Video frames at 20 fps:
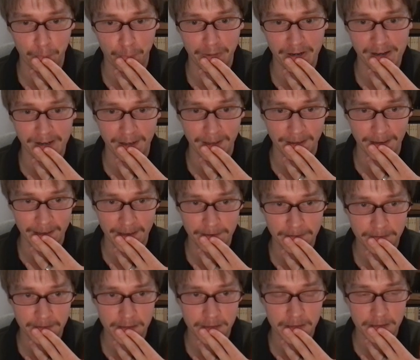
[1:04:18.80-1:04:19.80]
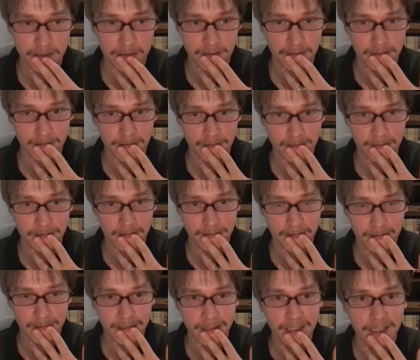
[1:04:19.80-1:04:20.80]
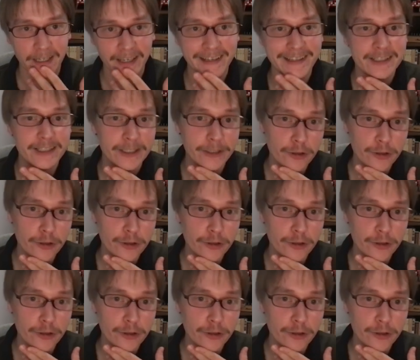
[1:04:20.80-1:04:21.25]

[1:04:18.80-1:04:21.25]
barely lives. It's